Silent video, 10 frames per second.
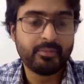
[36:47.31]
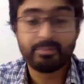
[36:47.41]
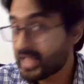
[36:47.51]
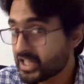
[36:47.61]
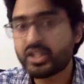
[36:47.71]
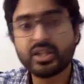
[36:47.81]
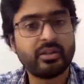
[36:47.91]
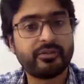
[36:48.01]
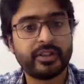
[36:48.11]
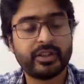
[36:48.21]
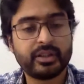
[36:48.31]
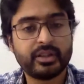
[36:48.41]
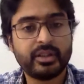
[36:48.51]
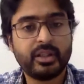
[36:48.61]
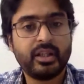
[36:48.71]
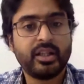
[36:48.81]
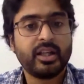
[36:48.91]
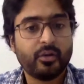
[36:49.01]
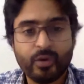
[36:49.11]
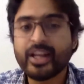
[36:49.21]
Possession is different.
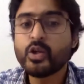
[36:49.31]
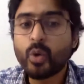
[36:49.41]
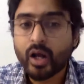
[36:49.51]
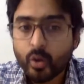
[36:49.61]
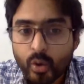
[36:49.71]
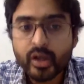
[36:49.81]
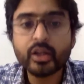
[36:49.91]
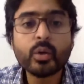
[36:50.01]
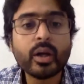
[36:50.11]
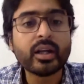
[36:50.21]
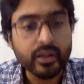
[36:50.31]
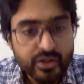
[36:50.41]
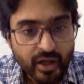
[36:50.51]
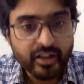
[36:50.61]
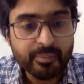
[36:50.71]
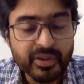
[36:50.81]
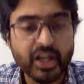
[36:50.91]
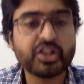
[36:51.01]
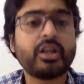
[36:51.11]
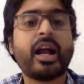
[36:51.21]
When you are owner, you get constructive
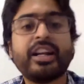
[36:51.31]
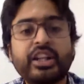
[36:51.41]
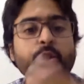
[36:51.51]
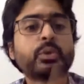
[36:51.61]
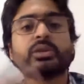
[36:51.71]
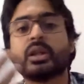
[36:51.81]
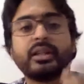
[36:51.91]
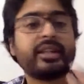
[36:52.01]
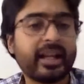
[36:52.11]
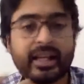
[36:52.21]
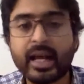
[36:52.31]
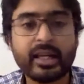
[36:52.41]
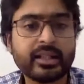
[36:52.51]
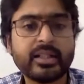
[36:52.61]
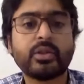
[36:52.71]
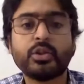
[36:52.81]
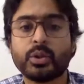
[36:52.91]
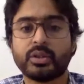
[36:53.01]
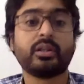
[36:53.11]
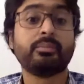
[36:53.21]
possession, and due to certain technicalities or due
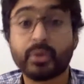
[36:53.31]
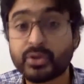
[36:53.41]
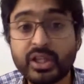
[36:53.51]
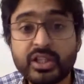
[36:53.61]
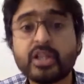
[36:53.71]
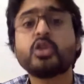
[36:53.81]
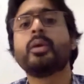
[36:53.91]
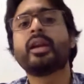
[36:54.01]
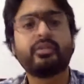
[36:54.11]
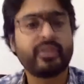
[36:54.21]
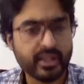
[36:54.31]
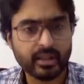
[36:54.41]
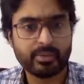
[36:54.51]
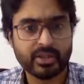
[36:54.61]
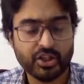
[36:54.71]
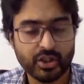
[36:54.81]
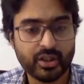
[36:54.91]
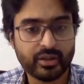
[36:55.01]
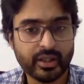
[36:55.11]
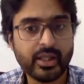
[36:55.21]
to certain procedures, you may get physical possession,
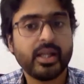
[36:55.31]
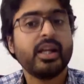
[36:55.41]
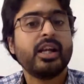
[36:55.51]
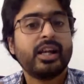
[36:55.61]
right?